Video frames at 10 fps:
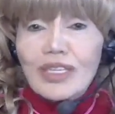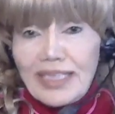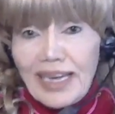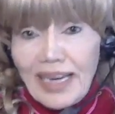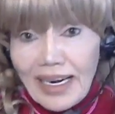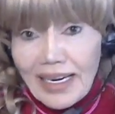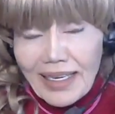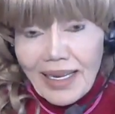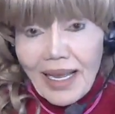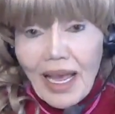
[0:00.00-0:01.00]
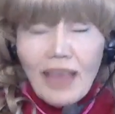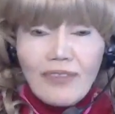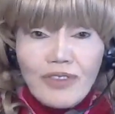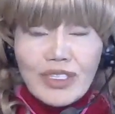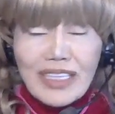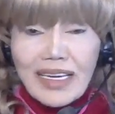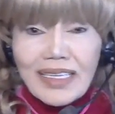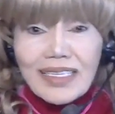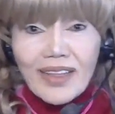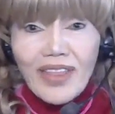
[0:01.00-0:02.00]
did? If you
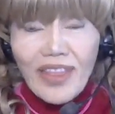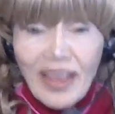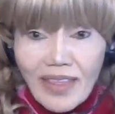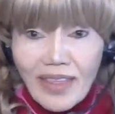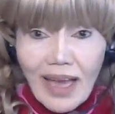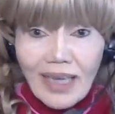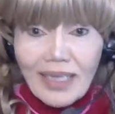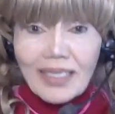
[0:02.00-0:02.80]
dared to think that?